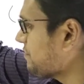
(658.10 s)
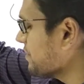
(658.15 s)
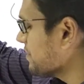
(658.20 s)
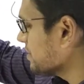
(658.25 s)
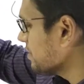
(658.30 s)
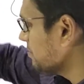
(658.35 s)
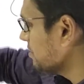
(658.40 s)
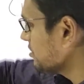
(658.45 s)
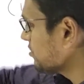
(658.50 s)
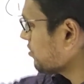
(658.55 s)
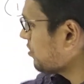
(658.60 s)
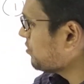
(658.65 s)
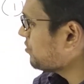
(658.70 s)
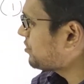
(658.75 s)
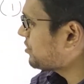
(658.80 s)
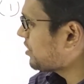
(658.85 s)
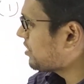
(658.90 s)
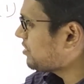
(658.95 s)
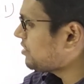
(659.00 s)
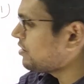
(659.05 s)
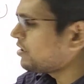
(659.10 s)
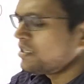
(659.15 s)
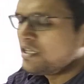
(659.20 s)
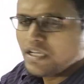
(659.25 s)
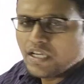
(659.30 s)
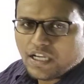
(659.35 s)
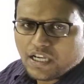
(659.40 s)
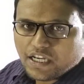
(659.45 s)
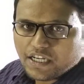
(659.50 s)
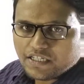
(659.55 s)
feasible solution
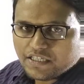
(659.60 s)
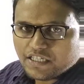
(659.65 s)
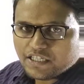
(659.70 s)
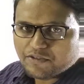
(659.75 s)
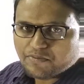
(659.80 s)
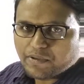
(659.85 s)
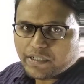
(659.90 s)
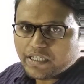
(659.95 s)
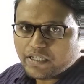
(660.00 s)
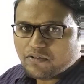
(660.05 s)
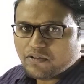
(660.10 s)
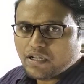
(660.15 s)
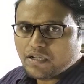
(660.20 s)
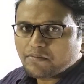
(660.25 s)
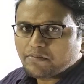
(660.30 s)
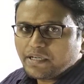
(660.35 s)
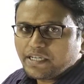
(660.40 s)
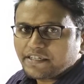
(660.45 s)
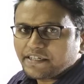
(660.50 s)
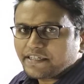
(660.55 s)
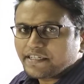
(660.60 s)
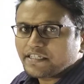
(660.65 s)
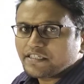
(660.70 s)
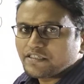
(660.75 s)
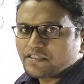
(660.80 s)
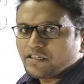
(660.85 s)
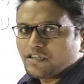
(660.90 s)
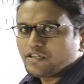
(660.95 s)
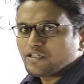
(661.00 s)
in this particular matrix